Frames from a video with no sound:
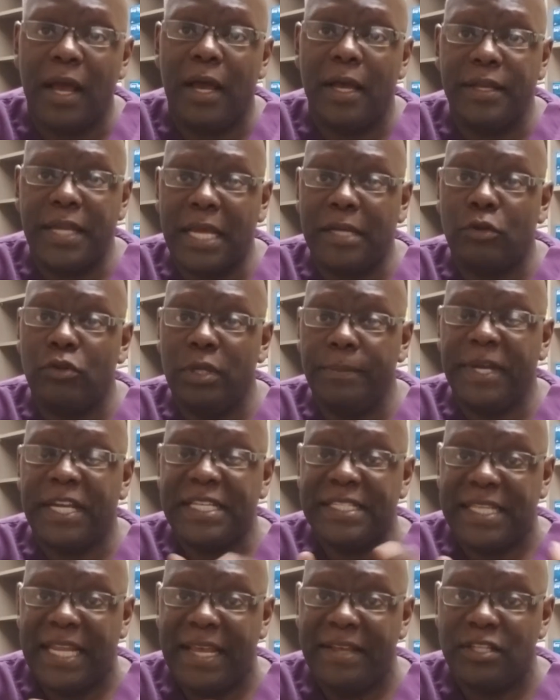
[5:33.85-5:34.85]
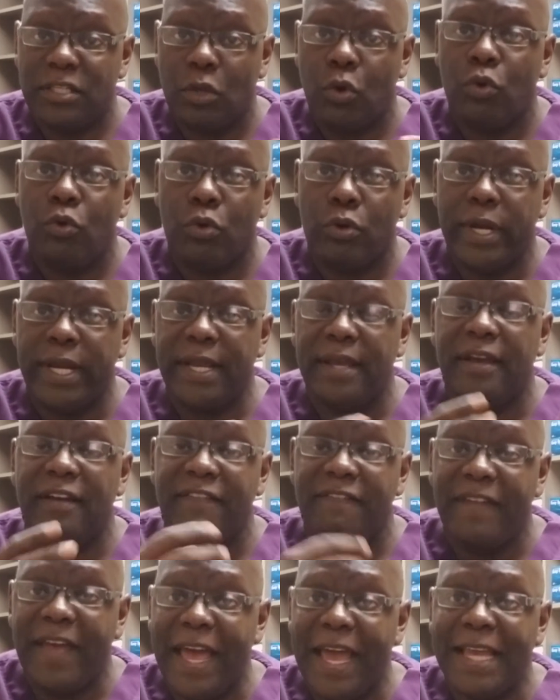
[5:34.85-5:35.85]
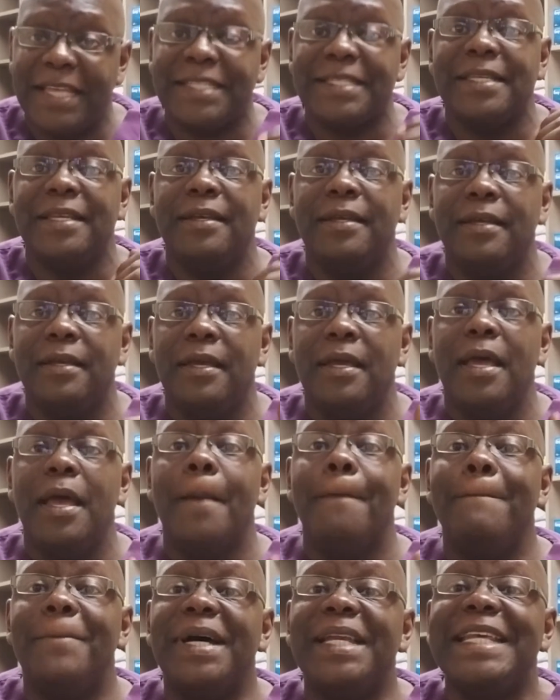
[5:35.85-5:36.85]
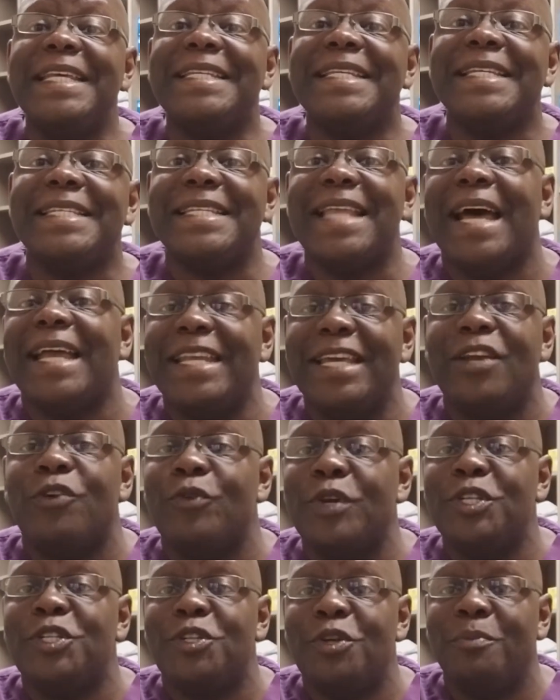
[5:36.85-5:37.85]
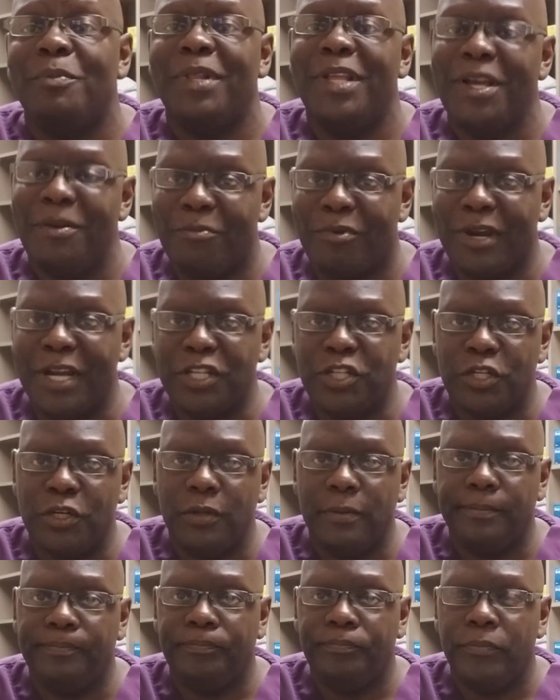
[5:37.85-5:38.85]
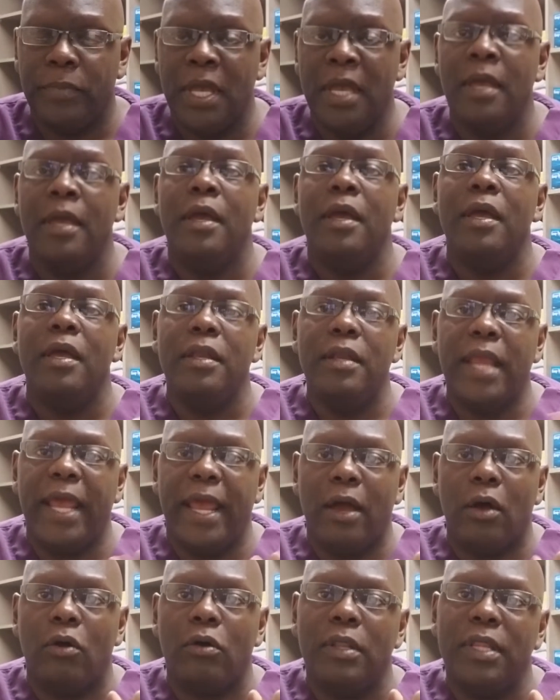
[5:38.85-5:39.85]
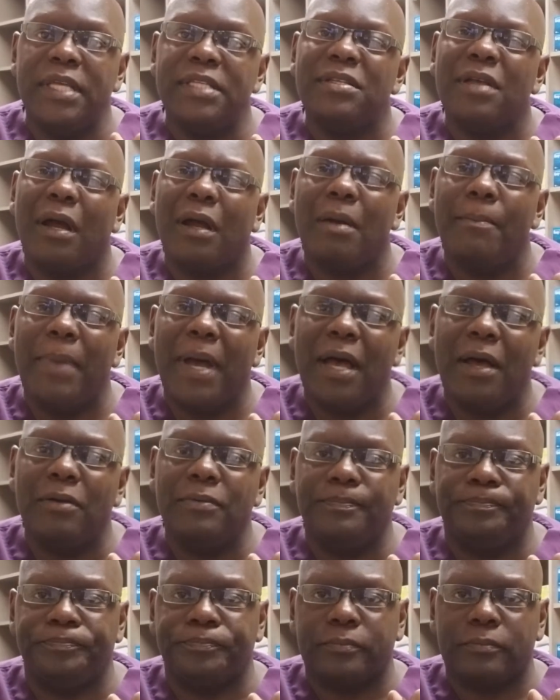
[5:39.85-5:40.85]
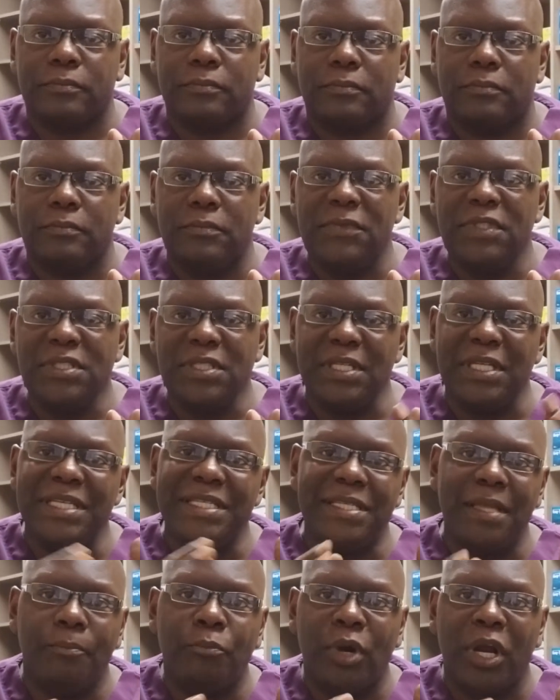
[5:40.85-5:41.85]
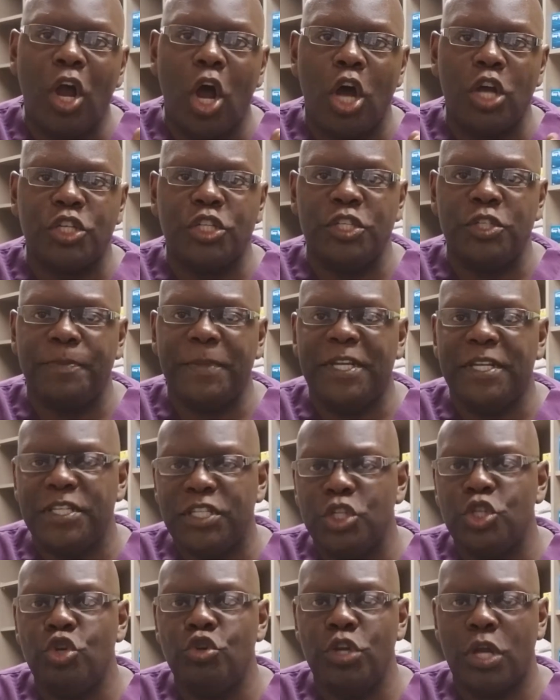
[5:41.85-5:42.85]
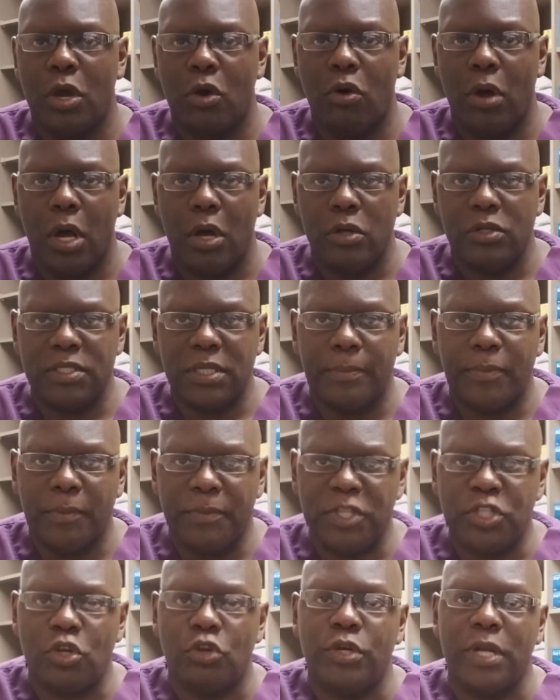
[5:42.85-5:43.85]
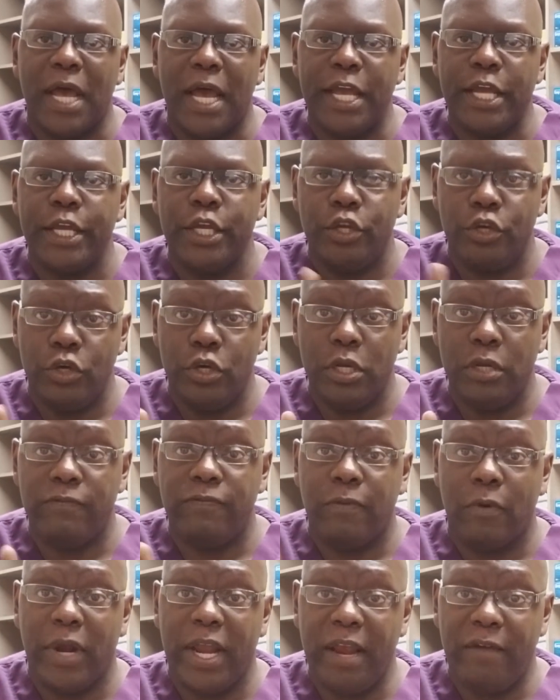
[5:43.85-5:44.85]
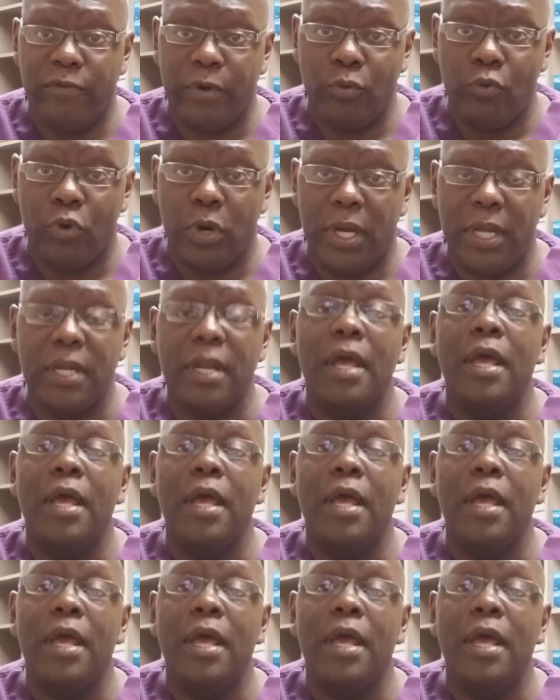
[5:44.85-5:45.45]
not only because it has lowering effects, but it does not increase your blood pressure. Now, let's talk about some precautions, because as you know, all supplements are not good for everyone.